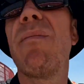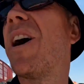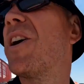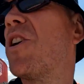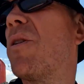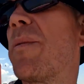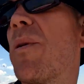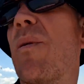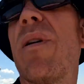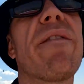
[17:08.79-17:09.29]
might
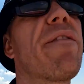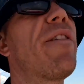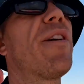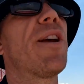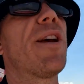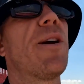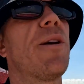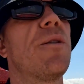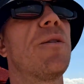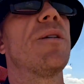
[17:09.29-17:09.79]
not be one for
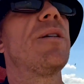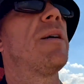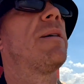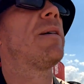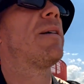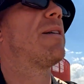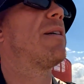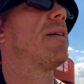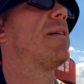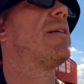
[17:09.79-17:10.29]
you.
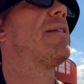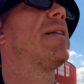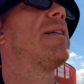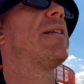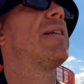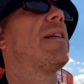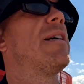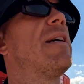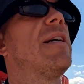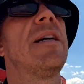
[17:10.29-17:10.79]

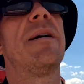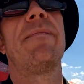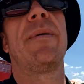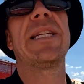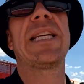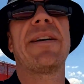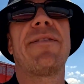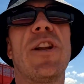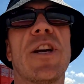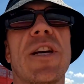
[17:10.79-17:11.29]
But
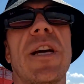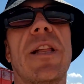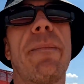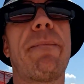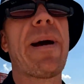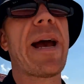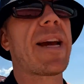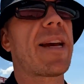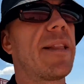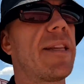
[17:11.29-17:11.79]
let's have a look at the
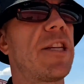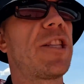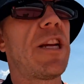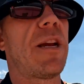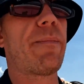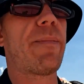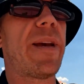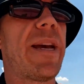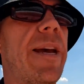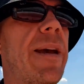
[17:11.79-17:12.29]
back of the
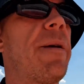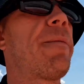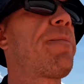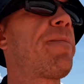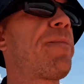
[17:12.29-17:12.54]
ship here.